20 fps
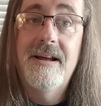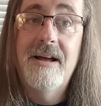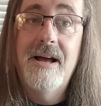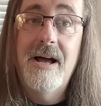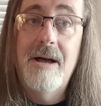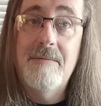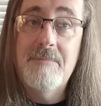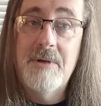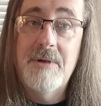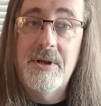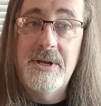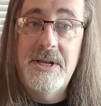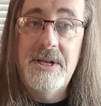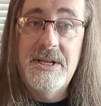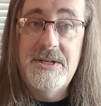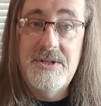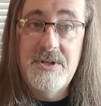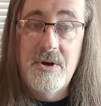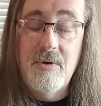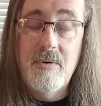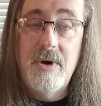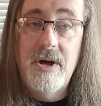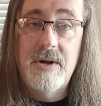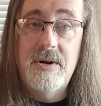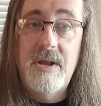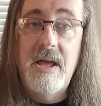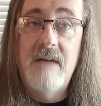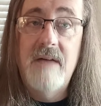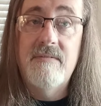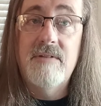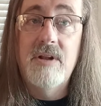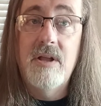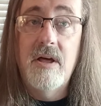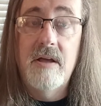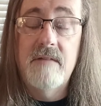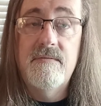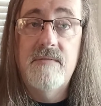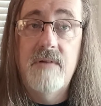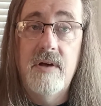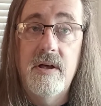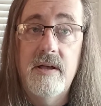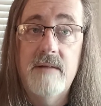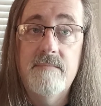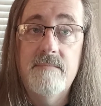I'm going to get to go out and have a lot of fun.